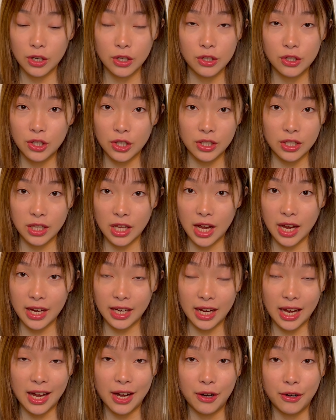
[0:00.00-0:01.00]
Just like
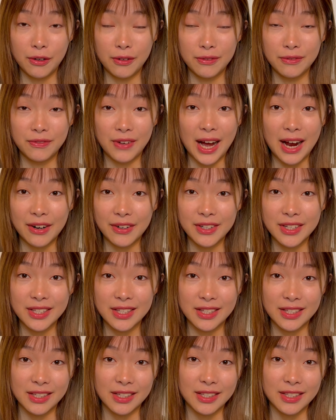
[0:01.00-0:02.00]
how
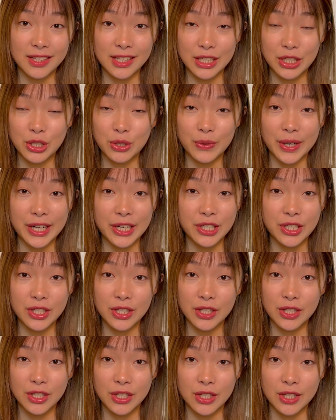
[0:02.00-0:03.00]
various
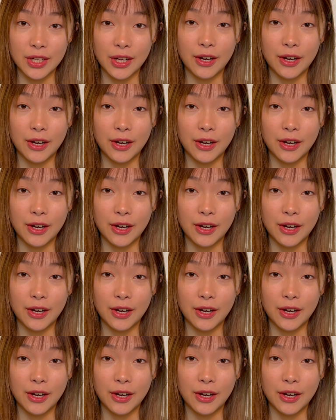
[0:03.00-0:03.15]
situations